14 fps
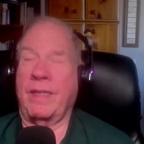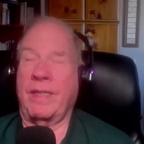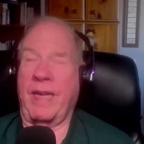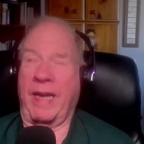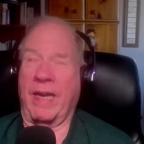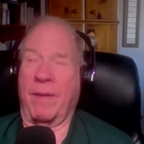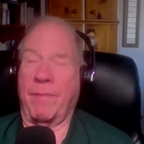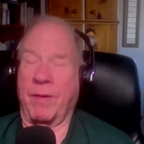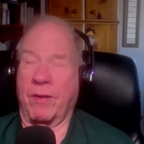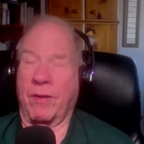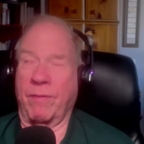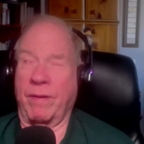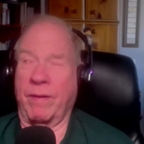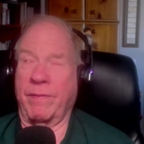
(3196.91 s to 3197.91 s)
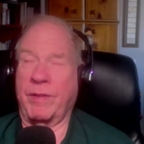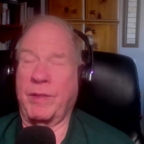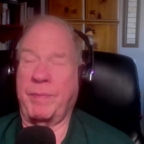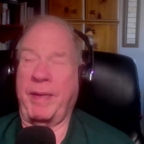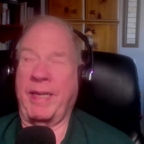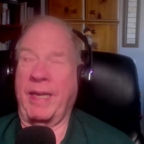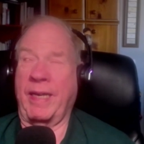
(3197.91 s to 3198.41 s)
take up a career of
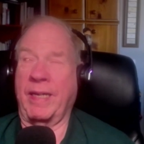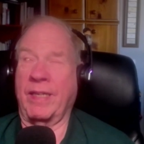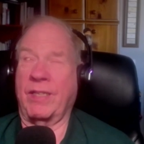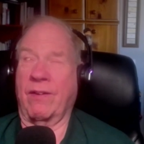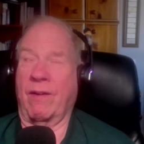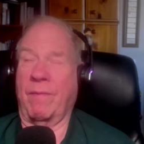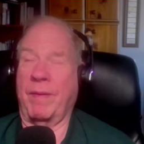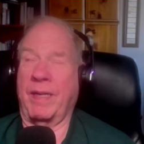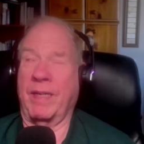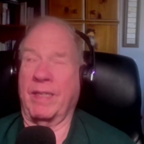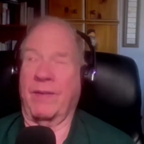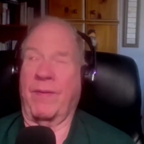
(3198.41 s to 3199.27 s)
speaking and so on because